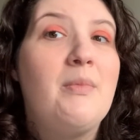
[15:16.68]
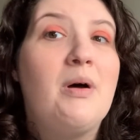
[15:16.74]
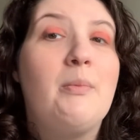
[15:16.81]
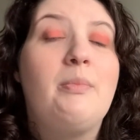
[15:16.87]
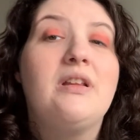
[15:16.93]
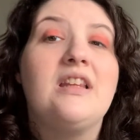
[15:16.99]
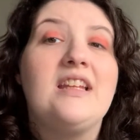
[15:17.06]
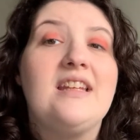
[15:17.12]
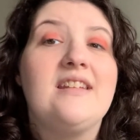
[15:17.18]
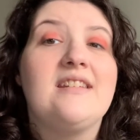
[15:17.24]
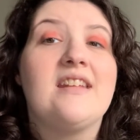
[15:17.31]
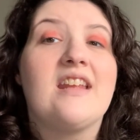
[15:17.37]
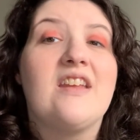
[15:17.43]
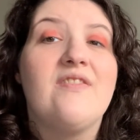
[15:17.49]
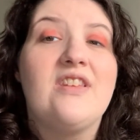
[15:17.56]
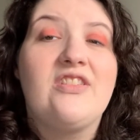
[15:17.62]
Please
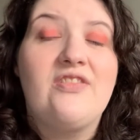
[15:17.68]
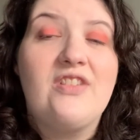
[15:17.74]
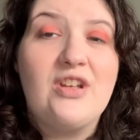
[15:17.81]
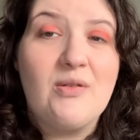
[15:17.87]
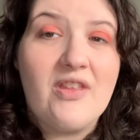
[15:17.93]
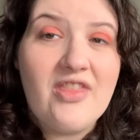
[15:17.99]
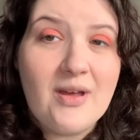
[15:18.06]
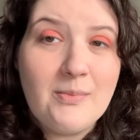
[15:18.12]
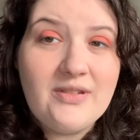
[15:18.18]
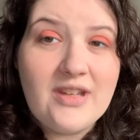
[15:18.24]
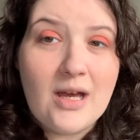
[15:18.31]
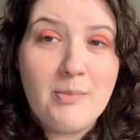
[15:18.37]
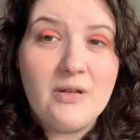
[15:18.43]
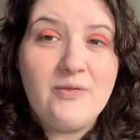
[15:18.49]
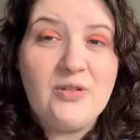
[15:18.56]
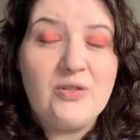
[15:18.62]
give this video a thumbs
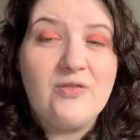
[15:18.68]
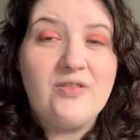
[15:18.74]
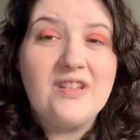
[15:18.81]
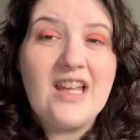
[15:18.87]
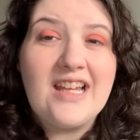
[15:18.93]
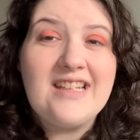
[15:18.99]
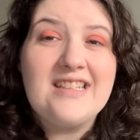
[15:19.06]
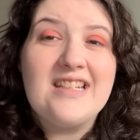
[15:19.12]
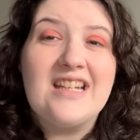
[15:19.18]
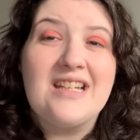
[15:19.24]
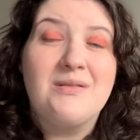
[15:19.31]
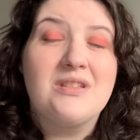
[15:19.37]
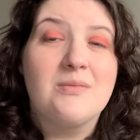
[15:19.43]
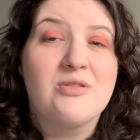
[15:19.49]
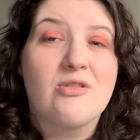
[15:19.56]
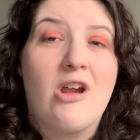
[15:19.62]
up if you've liked it, and
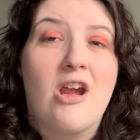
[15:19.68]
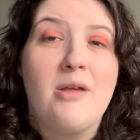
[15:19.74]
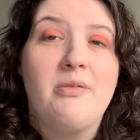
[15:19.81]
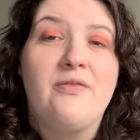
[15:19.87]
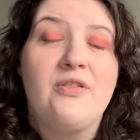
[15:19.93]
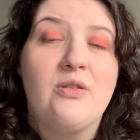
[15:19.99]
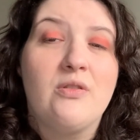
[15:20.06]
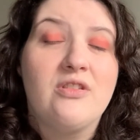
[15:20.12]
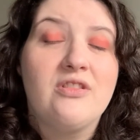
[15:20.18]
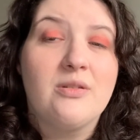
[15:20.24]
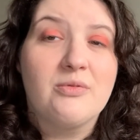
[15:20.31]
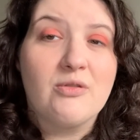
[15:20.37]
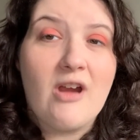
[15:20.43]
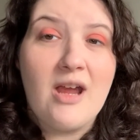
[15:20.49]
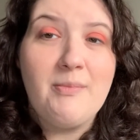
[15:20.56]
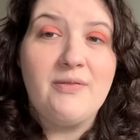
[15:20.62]
subscribe if
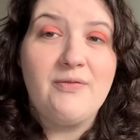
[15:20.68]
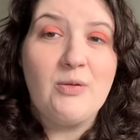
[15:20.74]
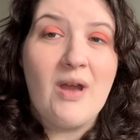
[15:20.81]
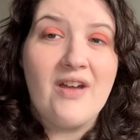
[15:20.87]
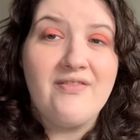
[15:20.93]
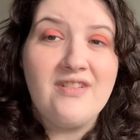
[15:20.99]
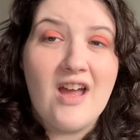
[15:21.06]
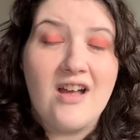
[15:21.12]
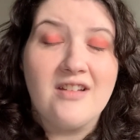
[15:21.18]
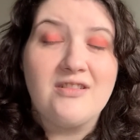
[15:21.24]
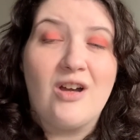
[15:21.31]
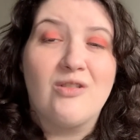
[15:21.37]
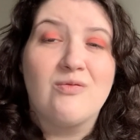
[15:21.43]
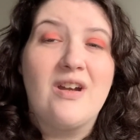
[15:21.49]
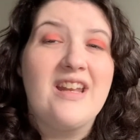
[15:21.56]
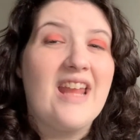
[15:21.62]
you have not
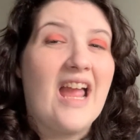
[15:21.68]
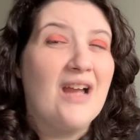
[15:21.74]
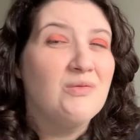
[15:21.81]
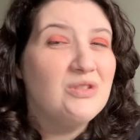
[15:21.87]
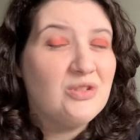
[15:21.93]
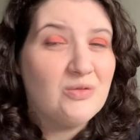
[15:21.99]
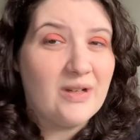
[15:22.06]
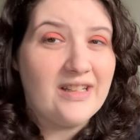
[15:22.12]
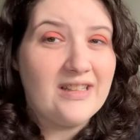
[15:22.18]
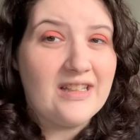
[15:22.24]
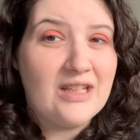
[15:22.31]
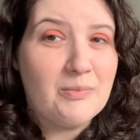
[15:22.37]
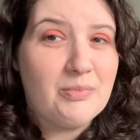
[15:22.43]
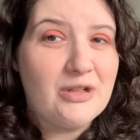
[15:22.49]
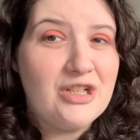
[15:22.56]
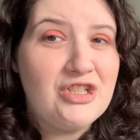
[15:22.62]
already. I would greatly
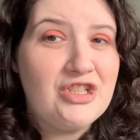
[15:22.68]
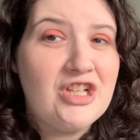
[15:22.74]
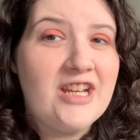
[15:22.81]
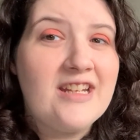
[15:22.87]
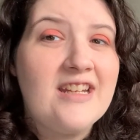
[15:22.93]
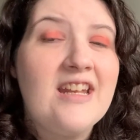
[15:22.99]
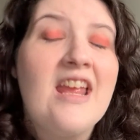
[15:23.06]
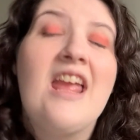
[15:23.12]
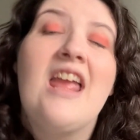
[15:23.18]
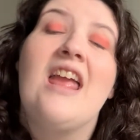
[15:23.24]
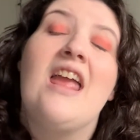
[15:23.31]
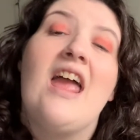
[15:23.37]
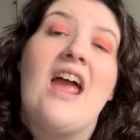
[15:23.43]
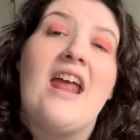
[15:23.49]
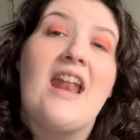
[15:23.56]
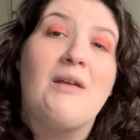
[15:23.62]
appreciate it,
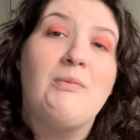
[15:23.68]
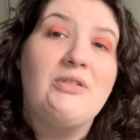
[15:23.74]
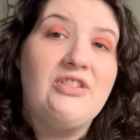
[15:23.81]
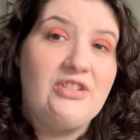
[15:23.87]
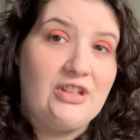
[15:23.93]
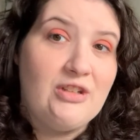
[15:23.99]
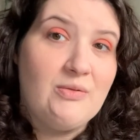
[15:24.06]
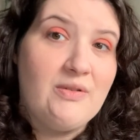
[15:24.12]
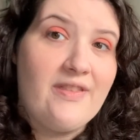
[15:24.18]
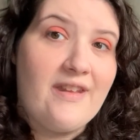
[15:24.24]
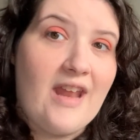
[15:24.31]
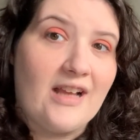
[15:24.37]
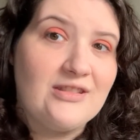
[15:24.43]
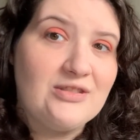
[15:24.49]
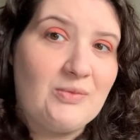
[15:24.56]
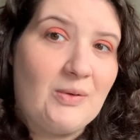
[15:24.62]
and I will see you in the
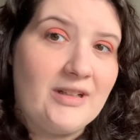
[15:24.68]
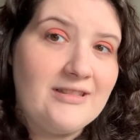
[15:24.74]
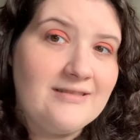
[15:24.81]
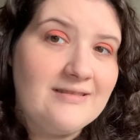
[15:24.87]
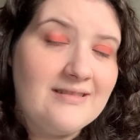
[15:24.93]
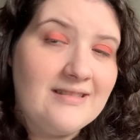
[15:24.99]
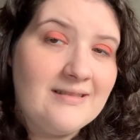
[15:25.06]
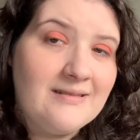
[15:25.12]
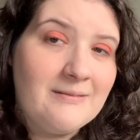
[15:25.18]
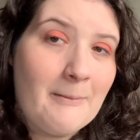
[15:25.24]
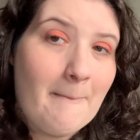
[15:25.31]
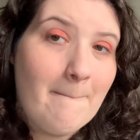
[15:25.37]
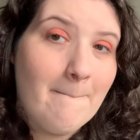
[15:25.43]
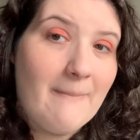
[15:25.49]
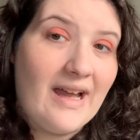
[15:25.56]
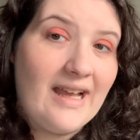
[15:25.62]
next one.
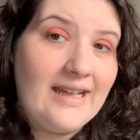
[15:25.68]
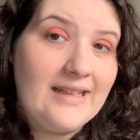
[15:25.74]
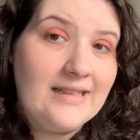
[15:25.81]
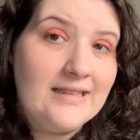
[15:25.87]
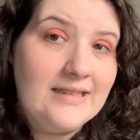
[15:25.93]
Bye.